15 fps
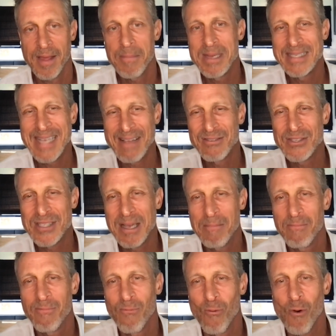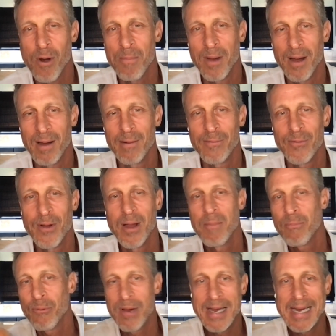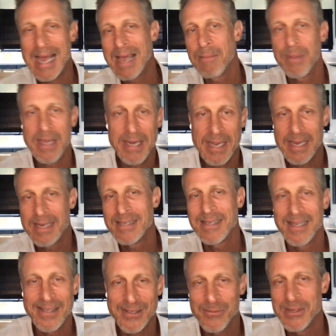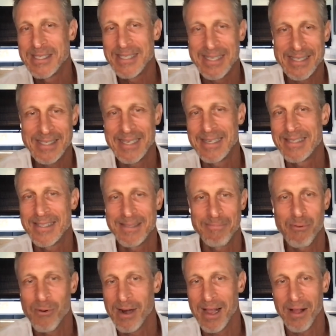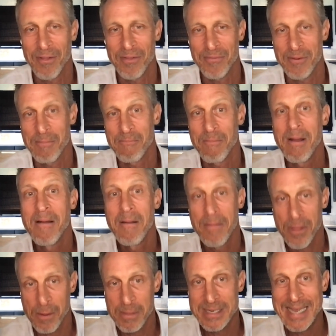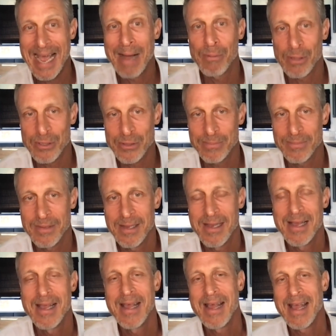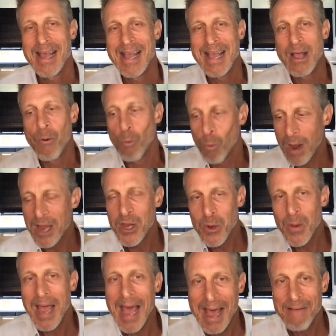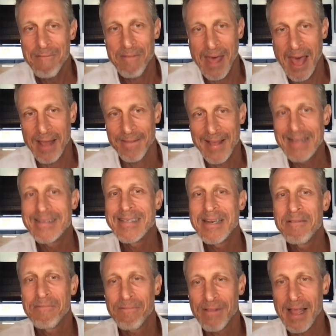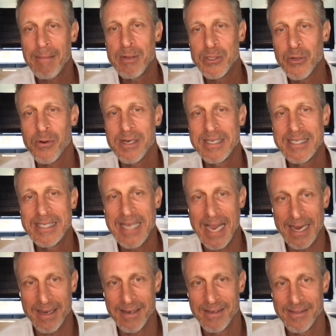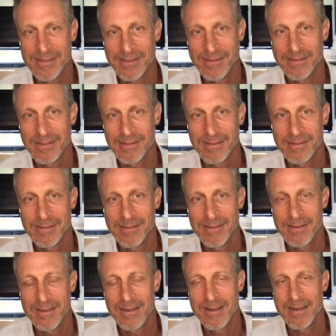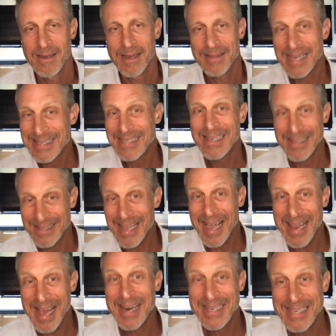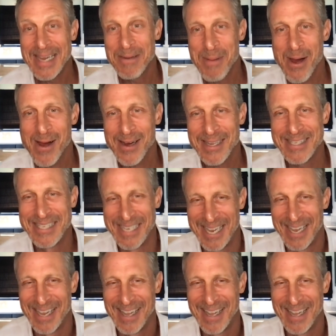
That means they have some form of pre-diabetes, insulin resistance, poor health from their metabolism. When you have that, that's an inflammatory state. That's nine out of 10 Americans.